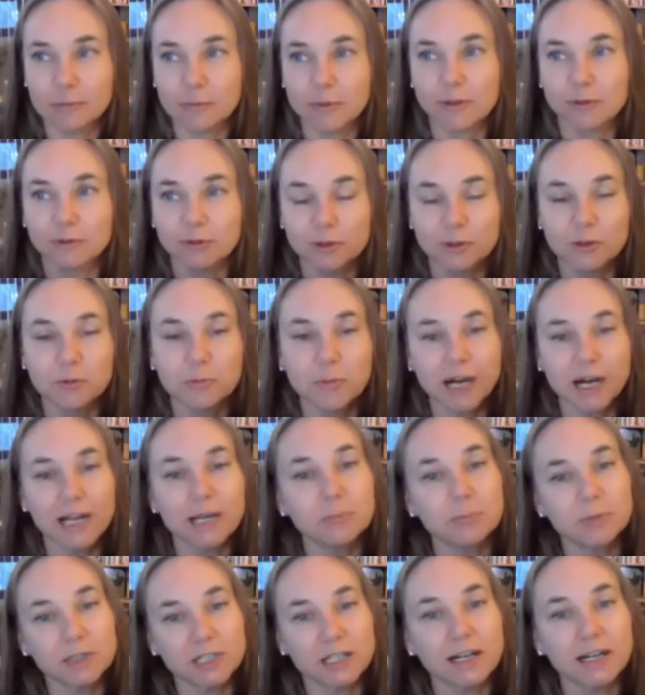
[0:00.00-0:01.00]
Through
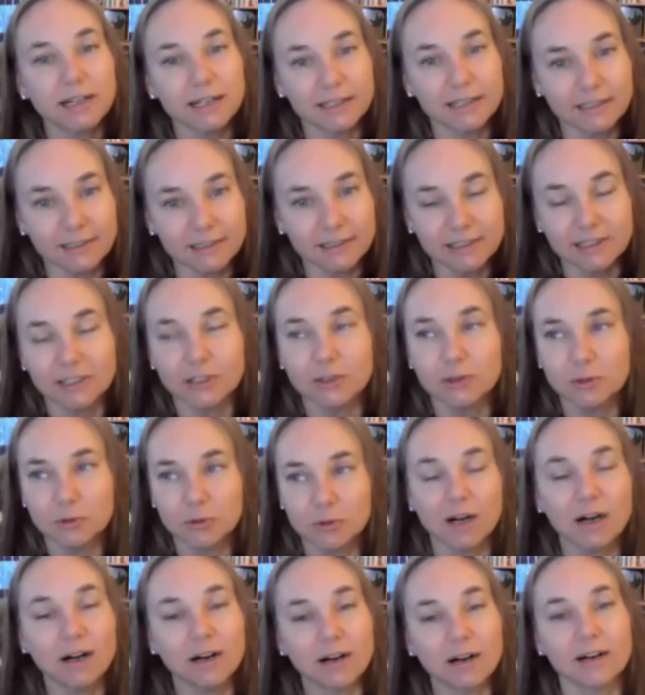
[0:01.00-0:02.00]
my blood, you
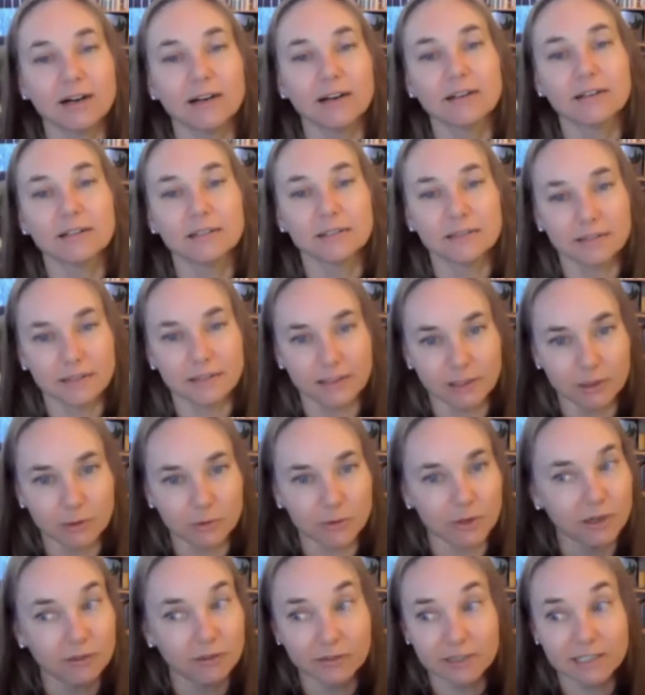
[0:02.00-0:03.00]
are
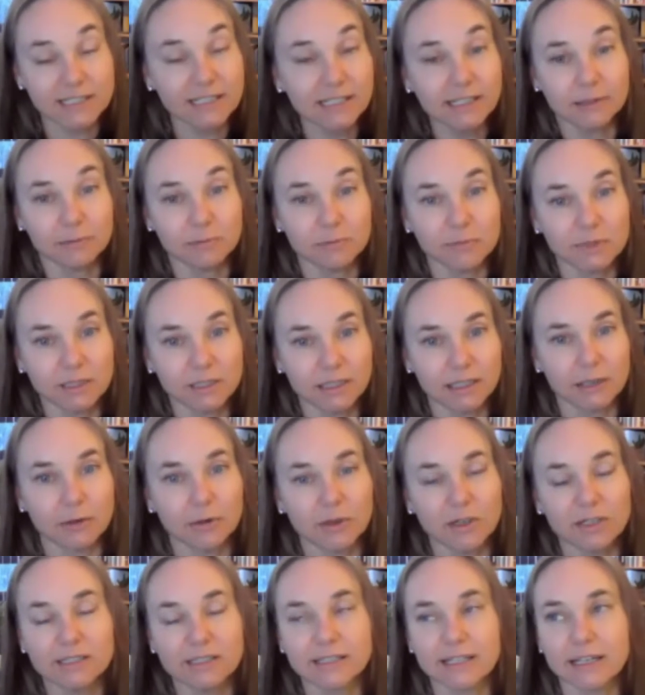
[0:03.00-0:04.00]
redeemed. You
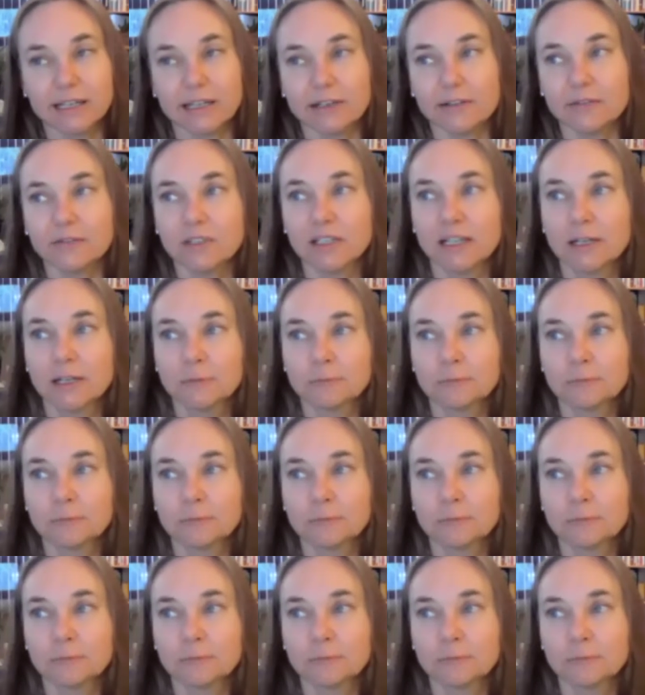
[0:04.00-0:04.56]
are saved.